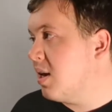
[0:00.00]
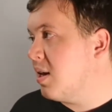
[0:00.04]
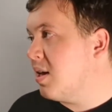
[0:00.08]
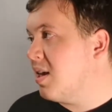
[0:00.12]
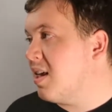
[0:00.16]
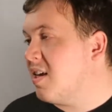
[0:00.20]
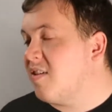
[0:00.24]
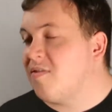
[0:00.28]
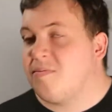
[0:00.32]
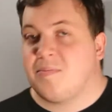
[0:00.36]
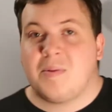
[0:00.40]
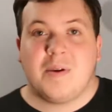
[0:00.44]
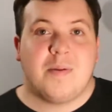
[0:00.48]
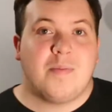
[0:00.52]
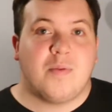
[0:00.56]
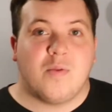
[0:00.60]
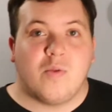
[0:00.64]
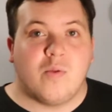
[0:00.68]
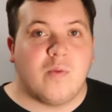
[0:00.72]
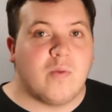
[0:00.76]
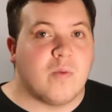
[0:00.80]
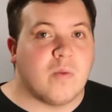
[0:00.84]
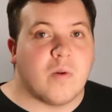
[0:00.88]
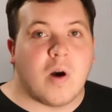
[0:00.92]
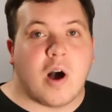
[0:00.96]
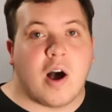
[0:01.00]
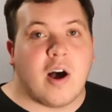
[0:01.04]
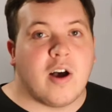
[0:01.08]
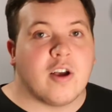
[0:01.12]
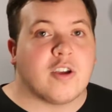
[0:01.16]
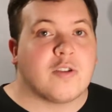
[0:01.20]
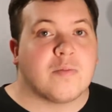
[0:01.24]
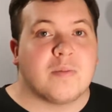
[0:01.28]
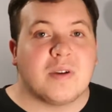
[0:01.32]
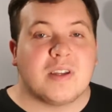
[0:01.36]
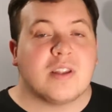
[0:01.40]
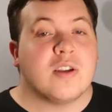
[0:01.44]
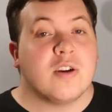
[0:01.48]
If people ask
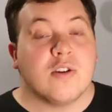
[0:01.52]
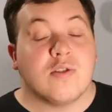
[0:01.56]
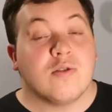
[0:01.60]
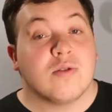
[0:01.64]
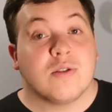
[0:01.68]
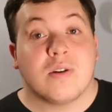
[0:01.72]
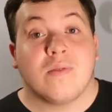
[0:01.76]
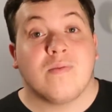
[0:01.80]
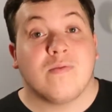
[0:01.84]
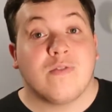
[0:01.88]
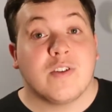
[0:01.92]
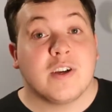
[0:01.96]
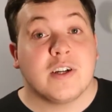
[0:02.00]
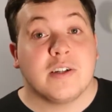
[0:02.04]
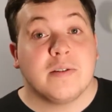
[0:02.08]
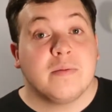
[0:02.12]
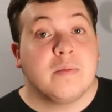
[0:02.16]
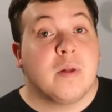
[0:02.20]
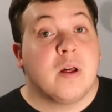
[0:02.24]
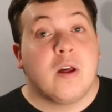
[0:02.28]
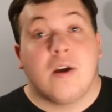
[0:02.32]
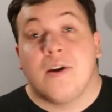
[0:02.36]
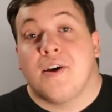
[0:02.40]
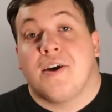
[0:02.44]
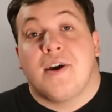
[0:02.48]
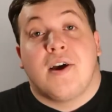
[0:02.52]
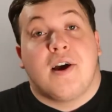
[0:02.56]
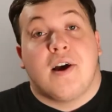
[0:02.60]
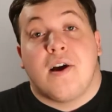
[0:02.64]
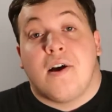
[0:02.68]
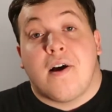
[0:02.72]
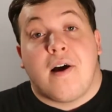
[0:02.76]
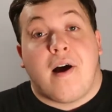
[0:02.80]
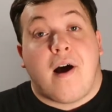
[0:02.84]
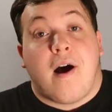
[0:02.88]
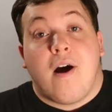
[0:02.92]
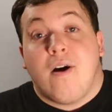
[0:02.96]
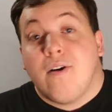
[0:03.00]
me to do something,
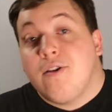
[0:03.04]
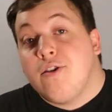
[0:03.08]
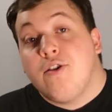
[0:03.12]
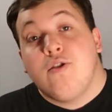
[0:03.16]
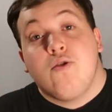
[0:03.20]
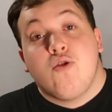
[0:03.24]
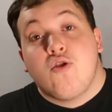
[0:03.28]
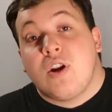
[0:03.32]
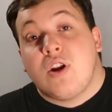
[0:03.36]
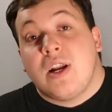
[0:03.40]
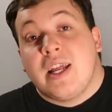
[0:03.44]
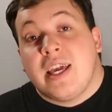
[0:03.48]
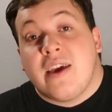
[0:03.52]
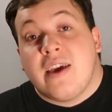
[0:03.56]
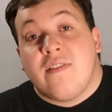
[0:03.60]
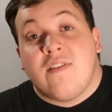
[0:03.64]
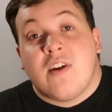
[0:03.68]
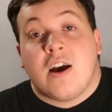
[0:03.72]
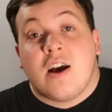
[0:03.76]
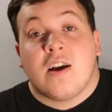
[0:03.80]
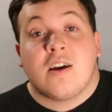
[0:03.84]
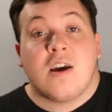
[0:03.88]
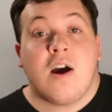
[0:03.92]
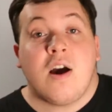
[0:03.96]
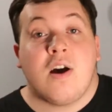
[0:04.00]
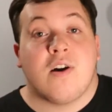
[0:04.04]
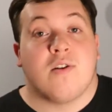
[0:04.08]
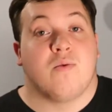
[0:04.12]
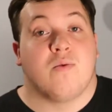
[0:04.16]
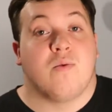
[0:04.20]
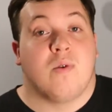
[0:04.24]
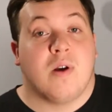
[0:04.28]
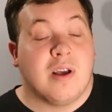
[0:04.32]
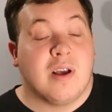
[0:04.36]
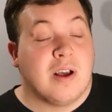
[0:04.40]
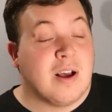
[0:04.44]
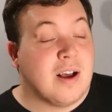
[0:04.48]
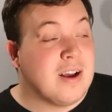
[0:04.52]
I'll usually give it a go.
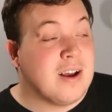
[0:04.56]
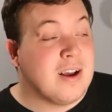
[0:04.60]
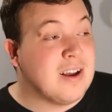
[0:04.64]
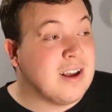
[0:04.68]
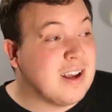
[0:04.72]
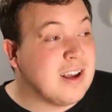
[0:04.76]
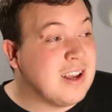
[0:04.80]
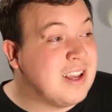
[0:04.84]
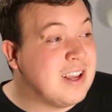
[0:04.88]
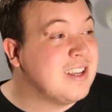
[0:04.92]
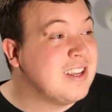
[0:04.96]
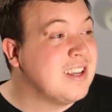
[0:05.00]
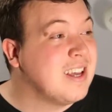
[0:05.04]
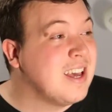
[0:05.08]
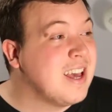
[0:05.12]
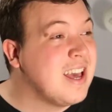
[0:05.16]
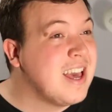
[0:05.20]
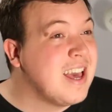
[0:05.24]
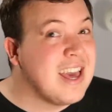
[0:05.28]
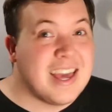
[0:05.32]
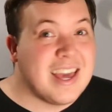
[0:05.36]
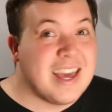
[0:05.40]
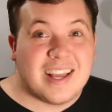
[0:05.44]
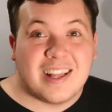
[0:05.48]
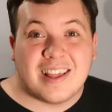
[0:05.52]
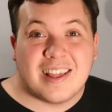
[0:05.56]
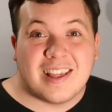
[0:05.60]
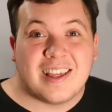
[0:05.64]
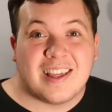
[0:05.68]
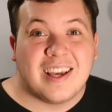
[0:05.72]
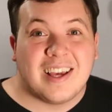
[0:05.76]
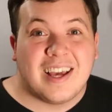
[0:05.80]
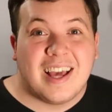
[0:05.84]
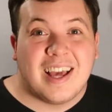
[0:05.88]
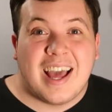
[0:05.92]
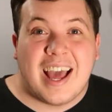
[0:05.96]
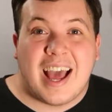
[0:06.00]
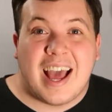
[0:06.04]
It's
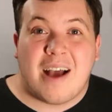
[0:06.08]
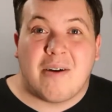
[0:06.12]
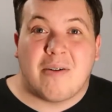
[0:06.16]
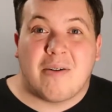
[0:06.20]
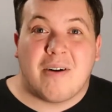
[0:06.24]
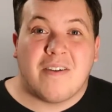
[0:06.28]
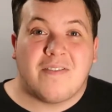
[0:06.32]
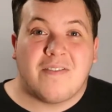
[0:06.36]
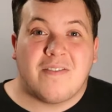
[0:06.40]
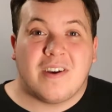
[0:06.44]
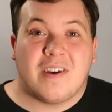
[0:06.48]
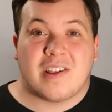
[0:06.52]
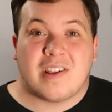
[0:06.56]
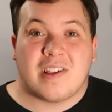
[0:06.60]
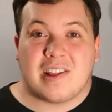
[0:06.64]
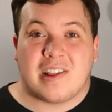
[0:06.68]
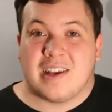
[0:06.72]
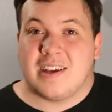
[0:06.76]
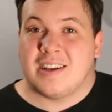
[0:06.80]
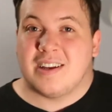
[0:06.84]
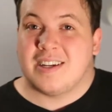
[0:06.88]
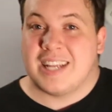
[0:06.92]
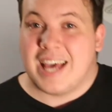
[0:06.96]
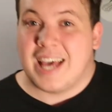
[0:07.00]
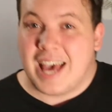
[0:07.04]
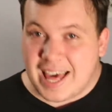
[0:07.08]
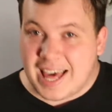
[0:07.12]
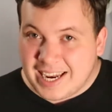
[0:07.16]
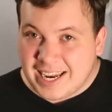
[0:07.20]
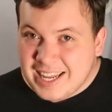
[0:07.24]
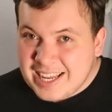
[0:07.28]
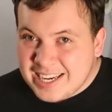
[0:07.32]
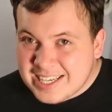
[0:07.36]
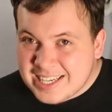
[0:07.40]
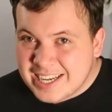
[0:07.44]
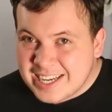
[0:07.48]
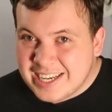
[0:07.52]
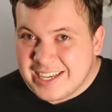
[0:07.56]
how I first learned to
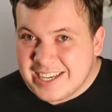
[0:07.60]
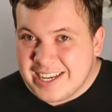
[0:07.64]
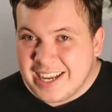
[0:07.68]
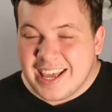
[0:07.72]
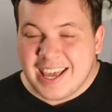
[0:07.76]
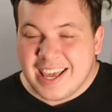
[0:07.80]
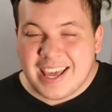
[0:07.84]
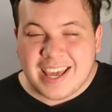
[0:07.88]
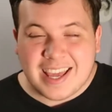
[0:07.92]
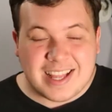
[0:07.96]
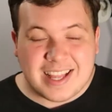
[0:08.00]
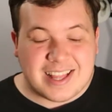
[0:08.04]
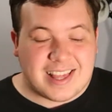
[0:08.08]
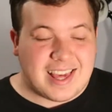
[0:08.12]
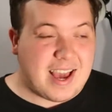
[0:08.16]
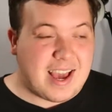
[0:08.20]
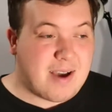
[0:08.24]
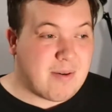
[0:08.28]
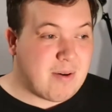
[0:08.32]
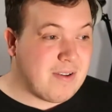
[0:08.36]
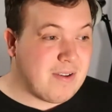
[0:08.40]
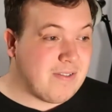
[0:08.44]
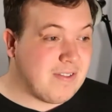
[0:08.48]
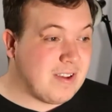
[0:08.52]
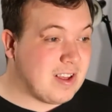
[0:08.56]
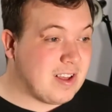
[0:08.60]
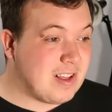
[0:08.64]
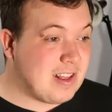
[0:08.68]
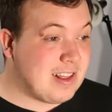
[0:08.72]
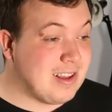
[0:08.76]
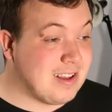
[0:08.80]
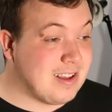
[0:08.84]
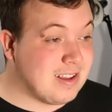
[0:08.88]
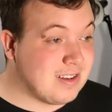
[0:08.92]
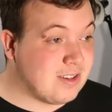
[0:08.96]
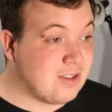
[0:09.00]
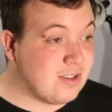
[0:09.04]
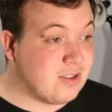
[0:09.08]
edit. It's how I first
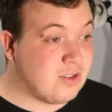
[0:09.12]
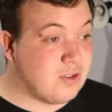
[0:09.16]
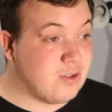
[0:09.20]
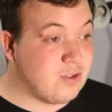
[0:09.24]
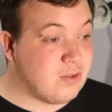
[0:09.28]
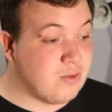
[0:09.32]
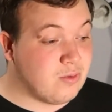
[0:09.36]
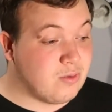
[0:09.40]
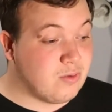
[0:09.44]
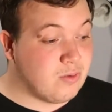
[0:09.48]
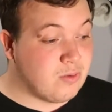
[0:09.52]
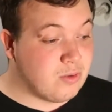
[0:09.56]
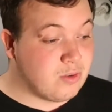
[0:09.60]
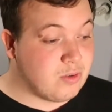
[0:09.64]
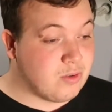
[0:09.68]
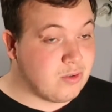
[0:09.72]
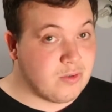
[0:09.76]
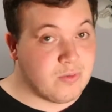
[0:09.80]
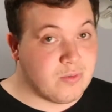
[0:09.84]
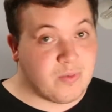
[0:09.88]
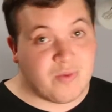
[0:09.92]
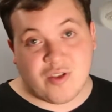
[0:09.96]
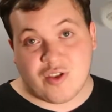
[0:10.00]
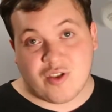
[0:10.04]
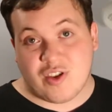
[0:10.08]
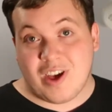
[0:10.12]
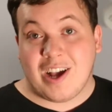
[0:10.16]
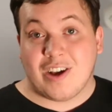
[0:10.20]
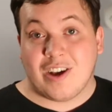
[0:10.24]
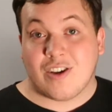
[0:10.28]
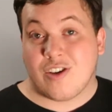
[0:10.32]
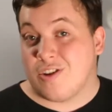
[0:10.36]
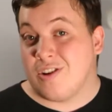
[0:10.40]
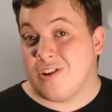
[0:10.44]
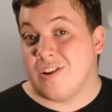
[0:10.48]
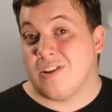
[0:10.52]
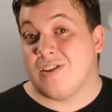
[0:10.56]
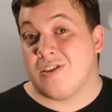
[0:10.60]
learned to do
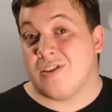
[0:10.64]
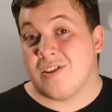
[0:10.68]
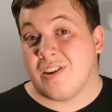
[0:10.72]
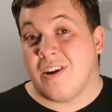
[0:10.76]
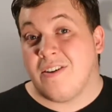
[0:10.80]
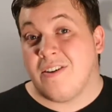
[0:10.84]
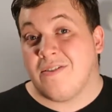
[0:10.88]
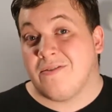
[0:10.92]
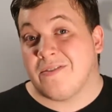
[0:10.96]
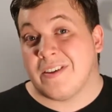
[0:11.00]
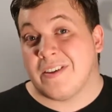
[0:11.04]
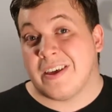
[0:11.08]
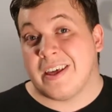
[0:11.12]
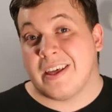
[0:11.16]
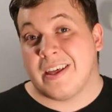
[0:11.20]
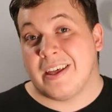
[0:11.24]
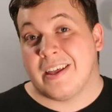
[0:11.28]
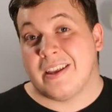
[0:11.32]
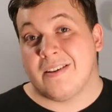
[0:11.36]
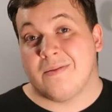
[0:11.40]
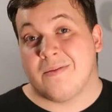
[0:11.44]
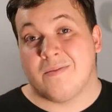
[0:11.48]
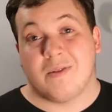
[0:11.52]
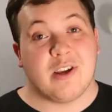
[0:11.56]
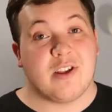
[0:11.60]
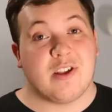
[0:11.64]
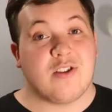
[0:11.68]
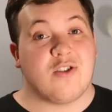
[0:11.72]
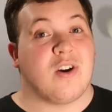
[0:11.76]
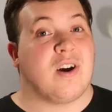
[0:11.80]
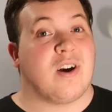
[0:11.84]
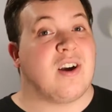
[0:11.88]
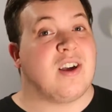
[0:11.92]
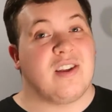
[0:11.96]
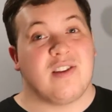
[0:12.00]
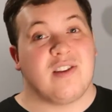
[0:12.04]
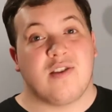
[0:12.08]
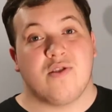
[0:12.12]
projection and stuff, in which I
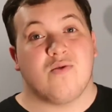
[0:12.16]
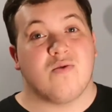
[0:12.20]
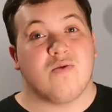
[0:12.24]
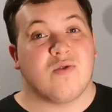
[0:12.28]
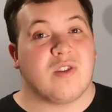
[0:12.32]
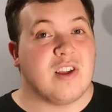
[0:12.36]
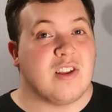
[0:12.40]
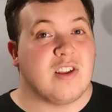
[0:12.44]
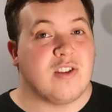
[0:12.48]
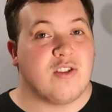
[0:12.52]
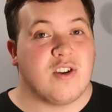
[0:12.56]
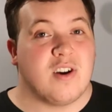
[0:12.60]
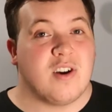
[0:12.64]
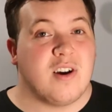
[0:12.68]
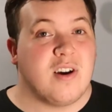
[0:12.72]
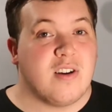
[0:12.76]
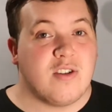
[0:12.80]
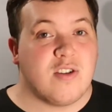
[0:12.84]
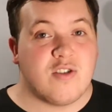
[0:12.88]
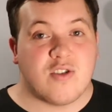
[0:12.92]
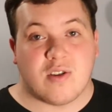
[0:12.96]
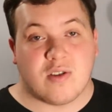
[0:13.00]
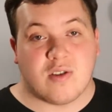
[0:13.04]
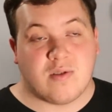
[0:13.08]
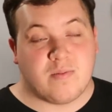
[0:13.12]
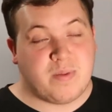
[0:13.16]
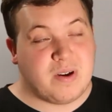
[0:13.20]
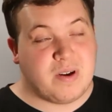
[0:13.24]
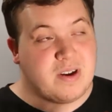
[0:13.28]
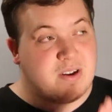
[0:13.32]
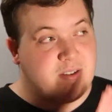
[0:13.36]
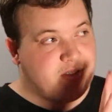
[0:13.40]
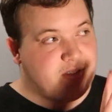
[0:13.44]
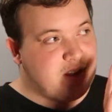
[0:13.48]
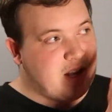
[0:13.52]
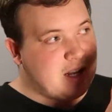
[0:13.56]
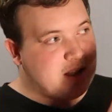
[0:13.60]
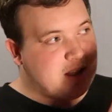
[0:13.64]
used in church as part
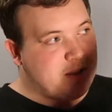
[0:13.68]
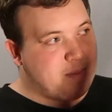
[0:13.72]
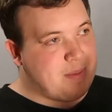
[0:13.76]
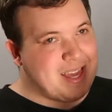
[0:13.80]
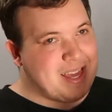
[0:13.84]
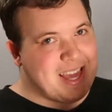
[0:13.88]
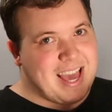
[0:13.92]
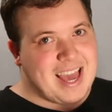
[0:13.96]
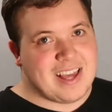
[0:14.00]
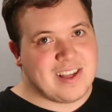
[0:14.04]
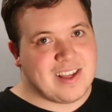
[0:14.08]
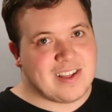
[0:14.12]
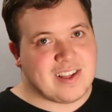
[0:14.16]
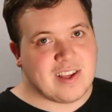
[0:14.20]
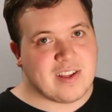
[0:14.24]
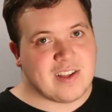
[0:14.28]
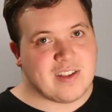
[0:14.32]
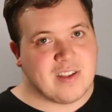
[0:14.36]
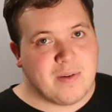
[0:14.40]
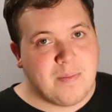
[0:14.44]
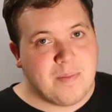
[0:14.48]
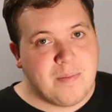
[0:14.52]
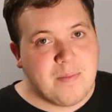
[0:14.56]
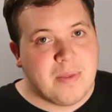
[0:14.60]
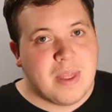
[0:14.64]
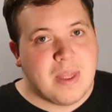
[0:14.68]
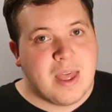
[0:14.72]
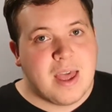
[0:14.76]
of like the PA system.